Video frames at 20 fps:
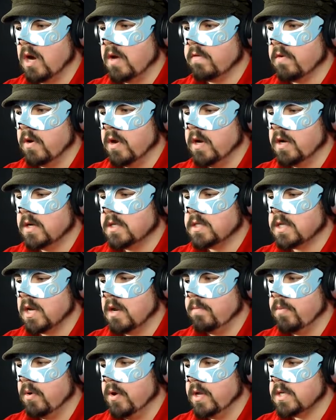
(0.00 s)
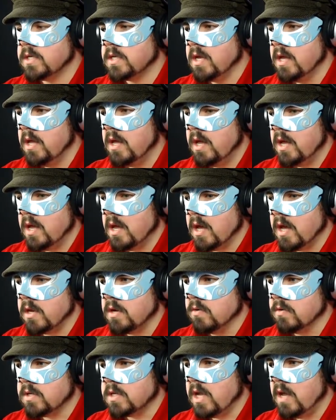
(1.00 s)
I've got a nice ton of points, and
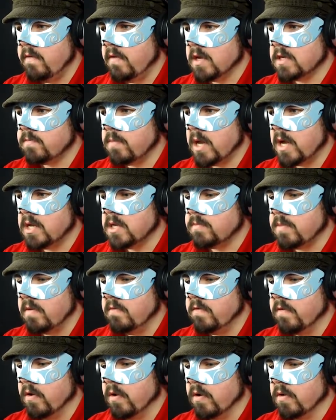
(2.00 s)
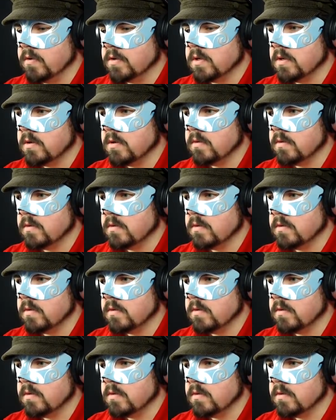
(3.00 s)
your devious plan has been foiled.